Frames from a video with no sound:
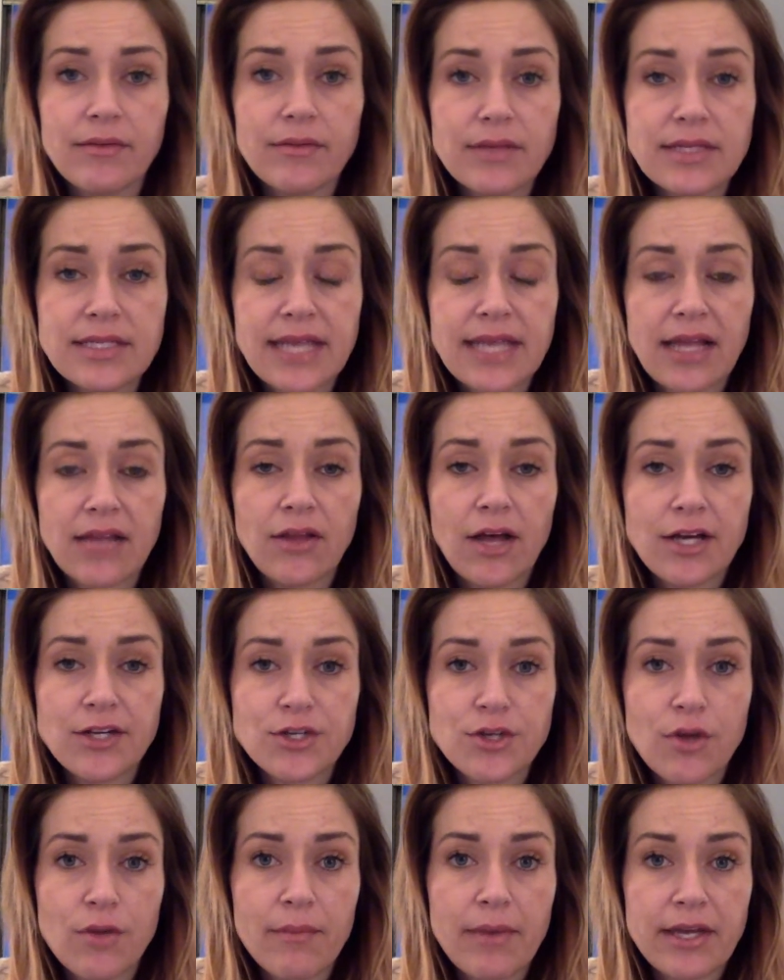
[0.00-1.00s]

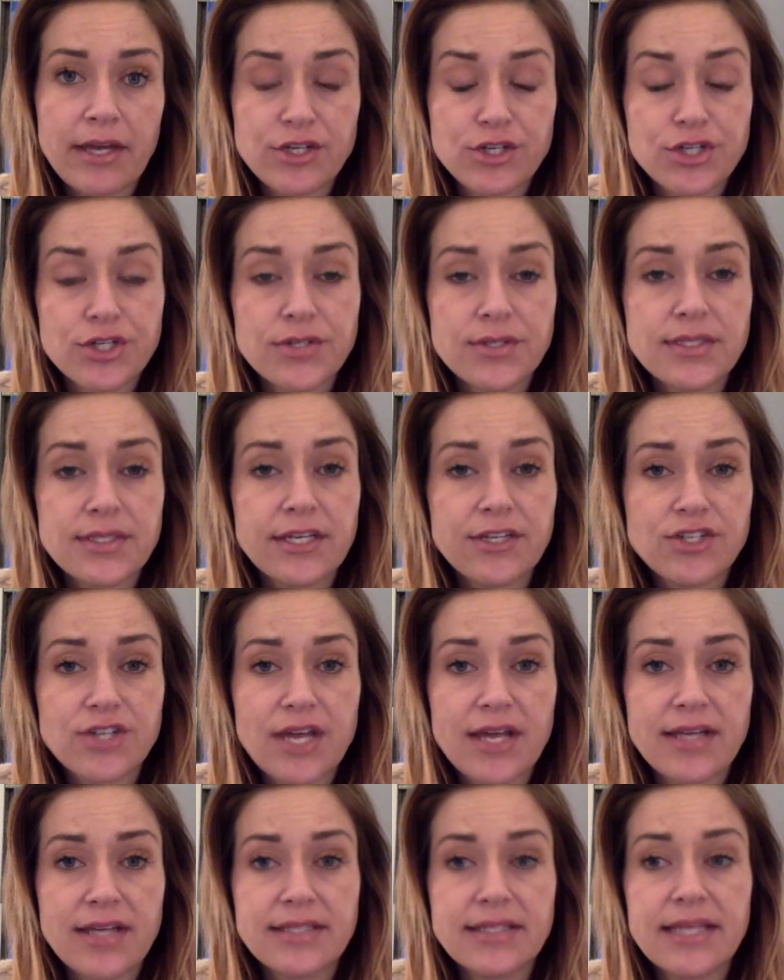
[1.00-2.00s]
psychological measures such
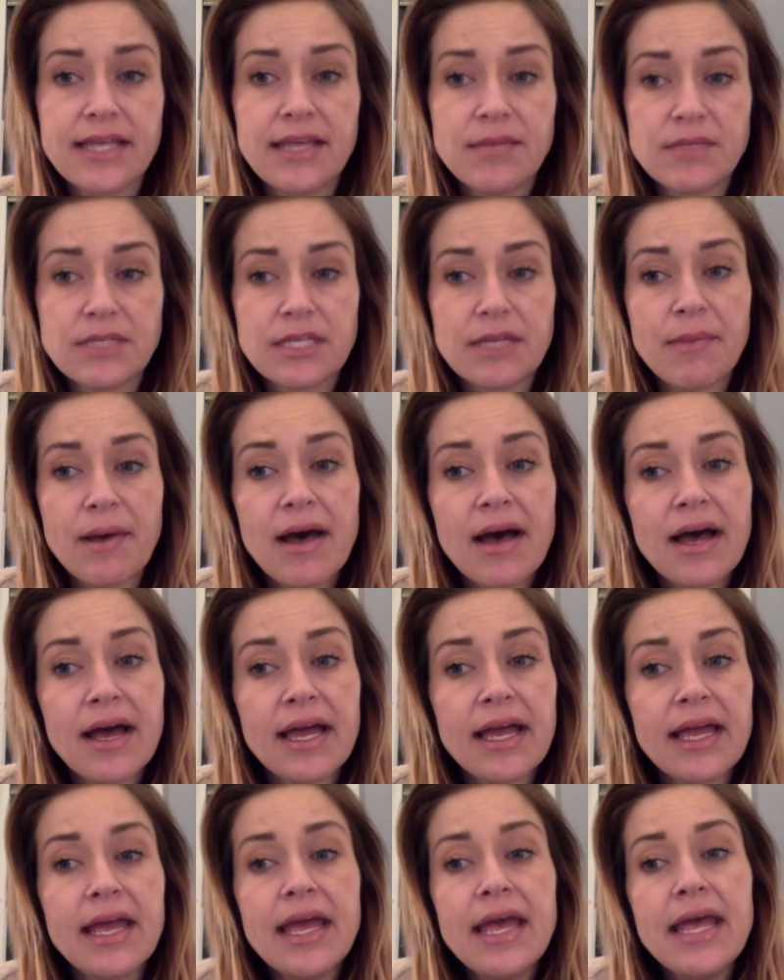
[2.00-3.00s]
as the
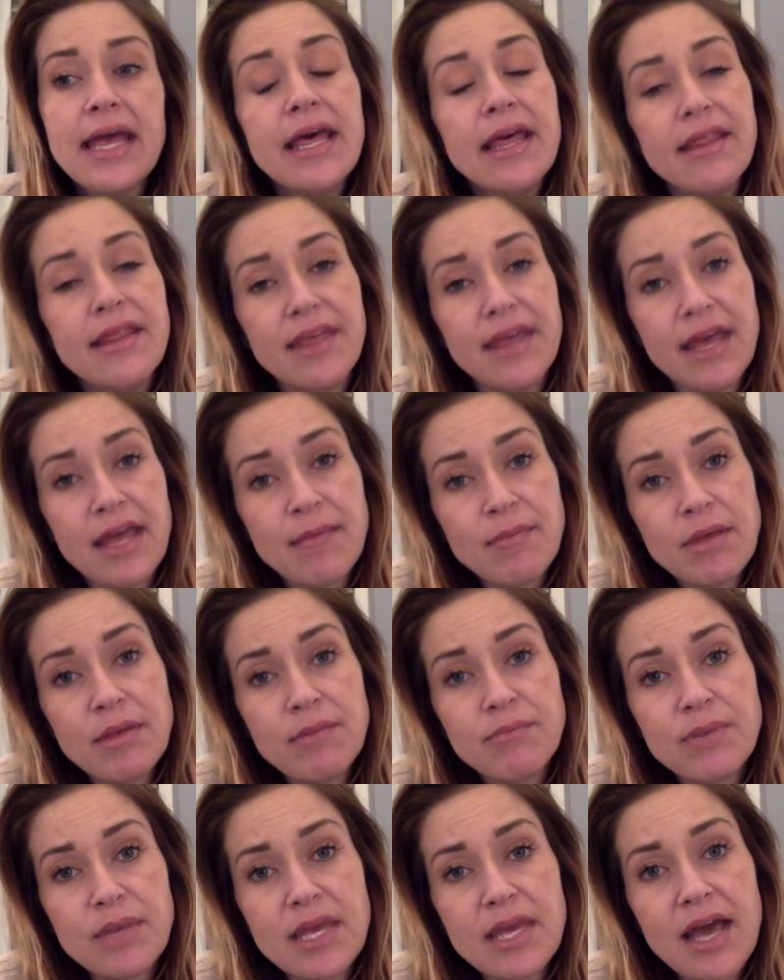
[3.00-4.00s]
MCMI, the
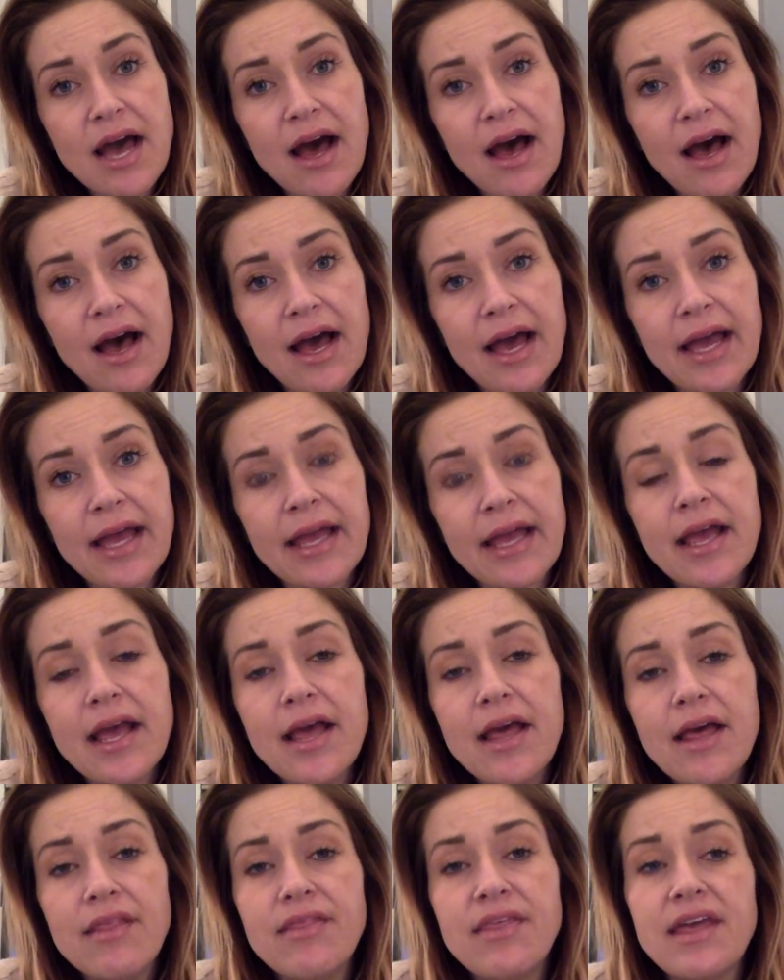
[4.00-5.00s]
MMPI,
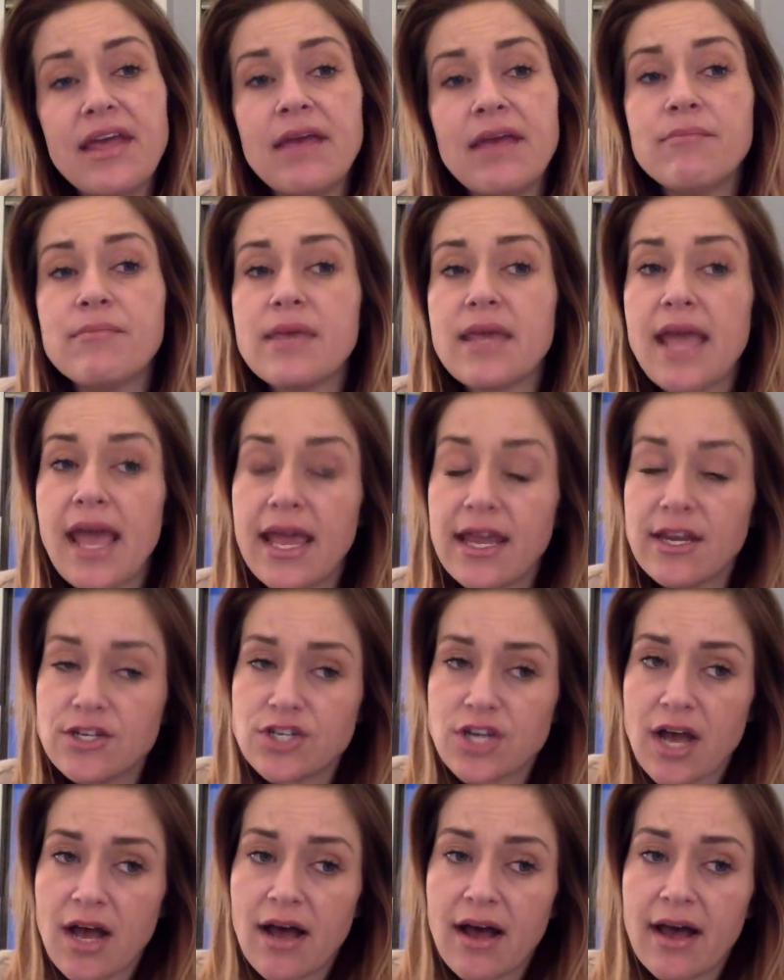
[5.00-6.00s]
the
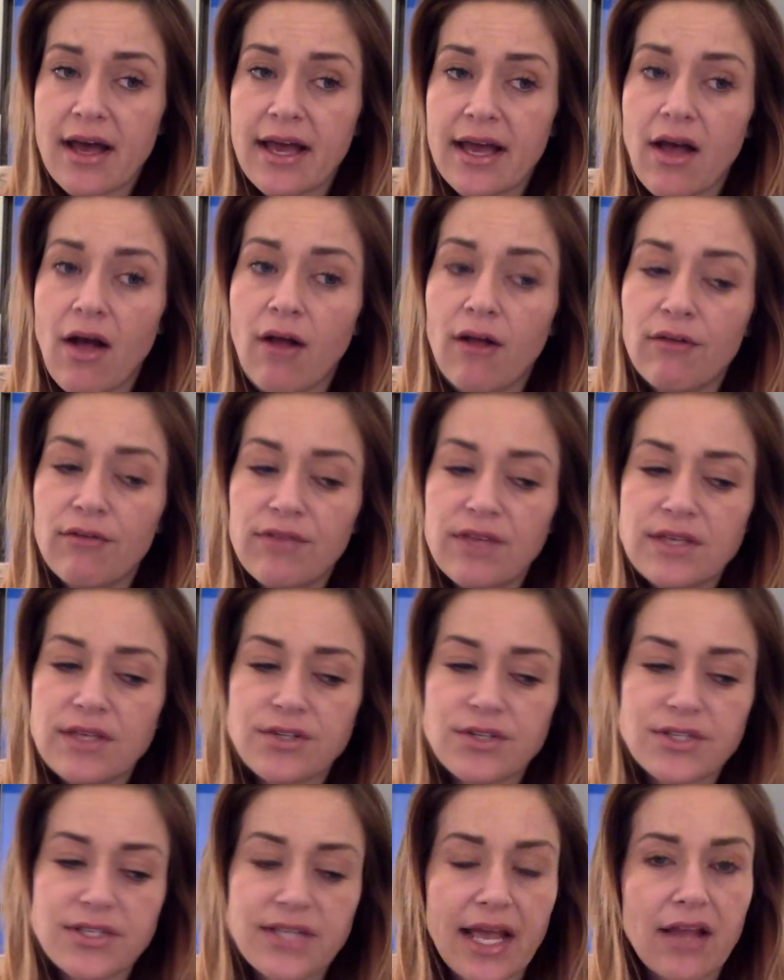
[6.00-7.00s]
MBHI. All of these
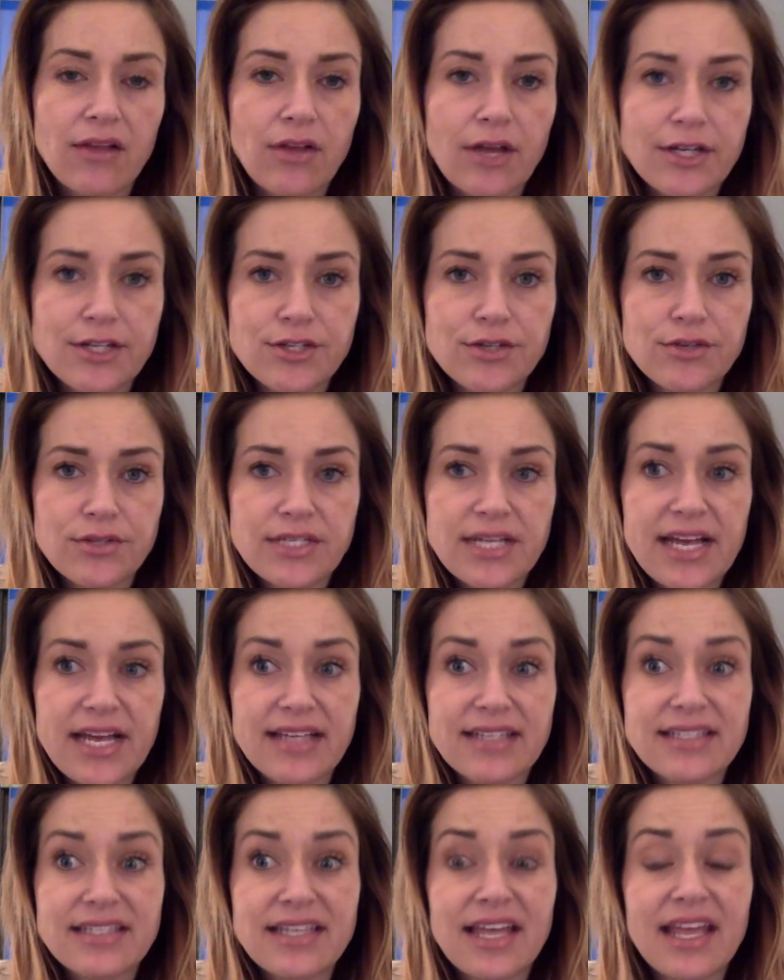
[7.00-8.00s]
are psychological
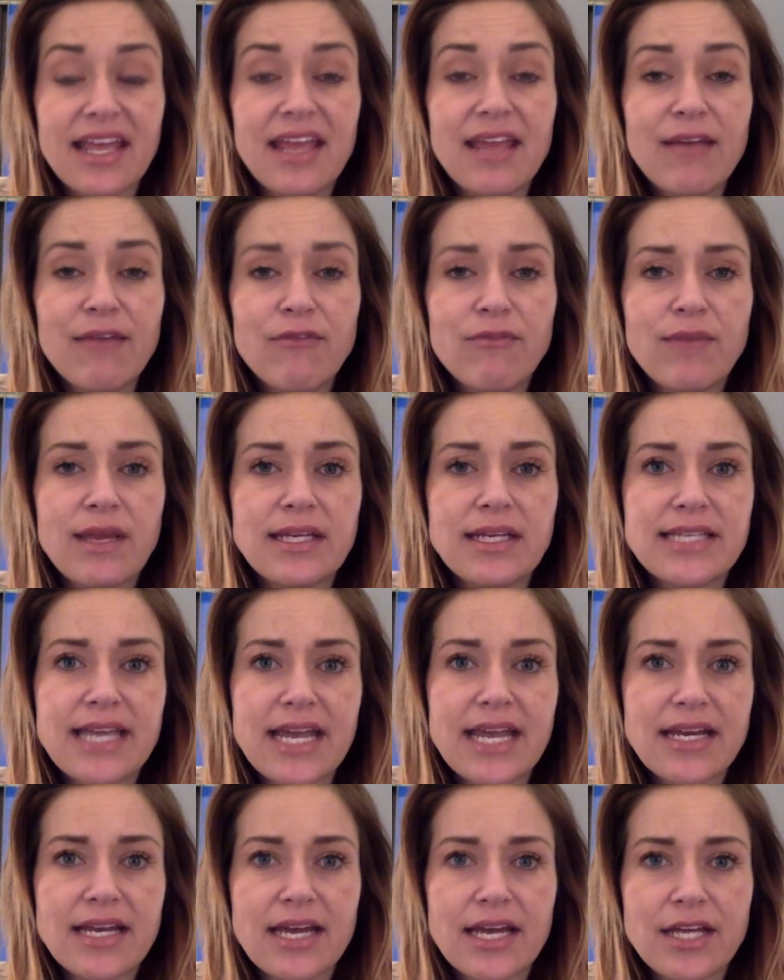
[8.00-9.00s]
tests that give me
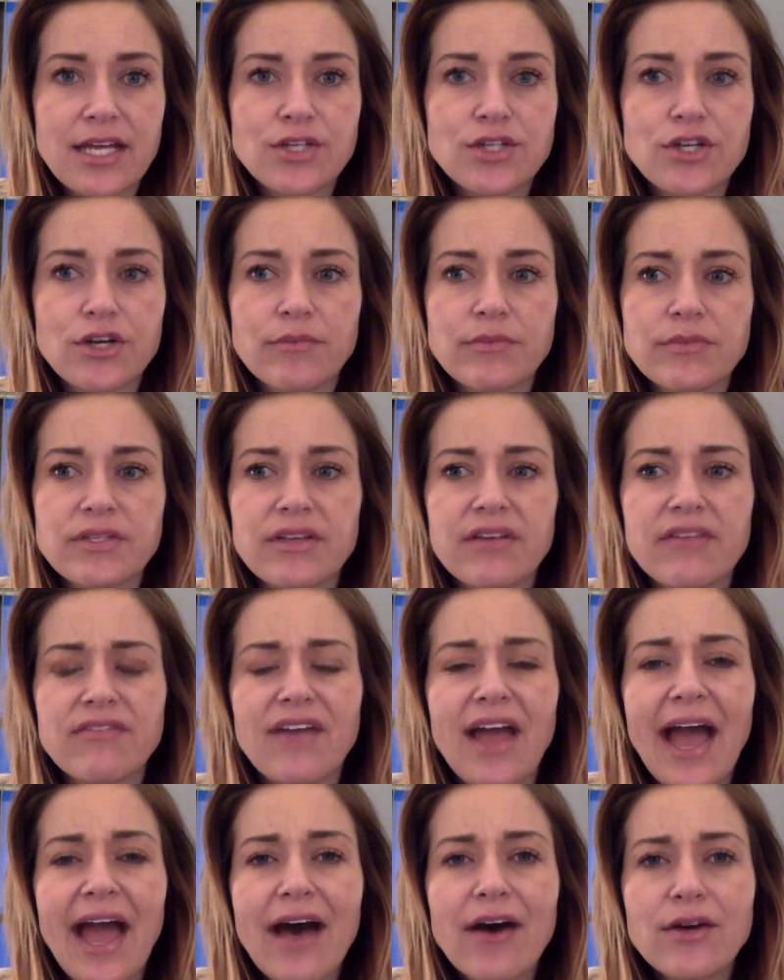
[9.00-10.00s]
data in terms of
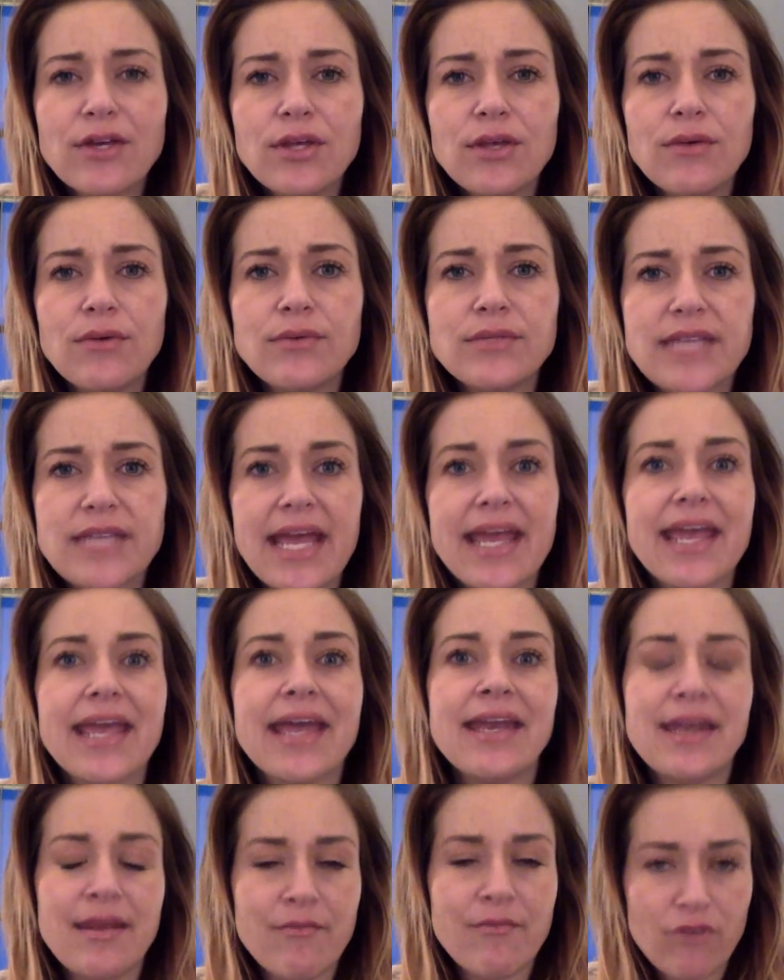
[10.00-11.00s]
how you take
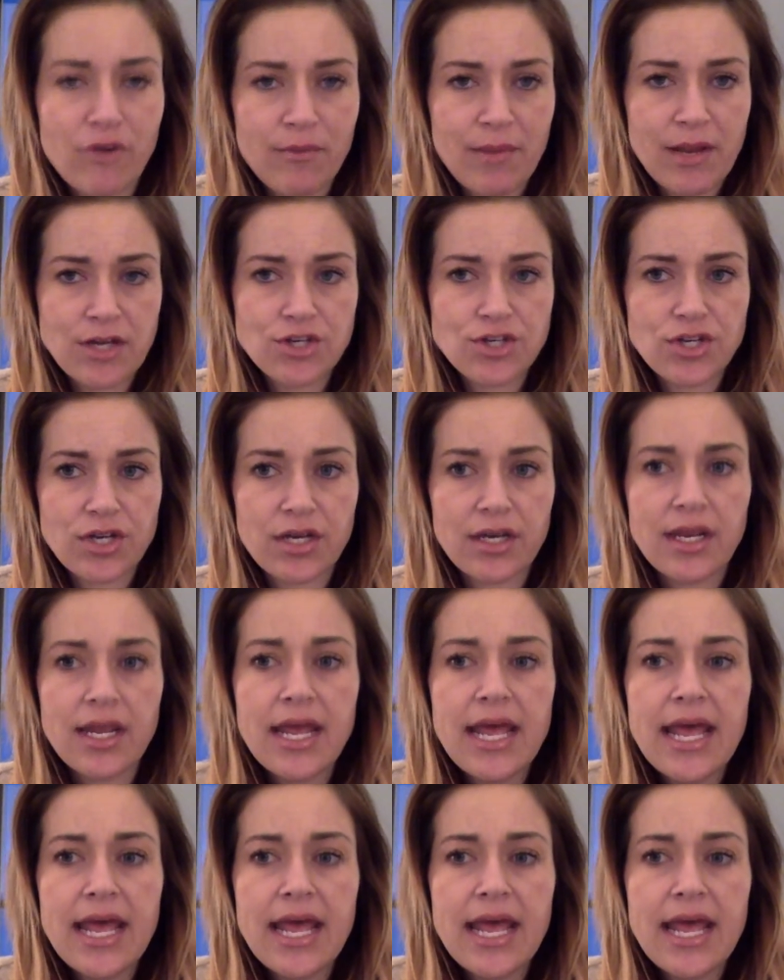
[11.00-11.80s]
in information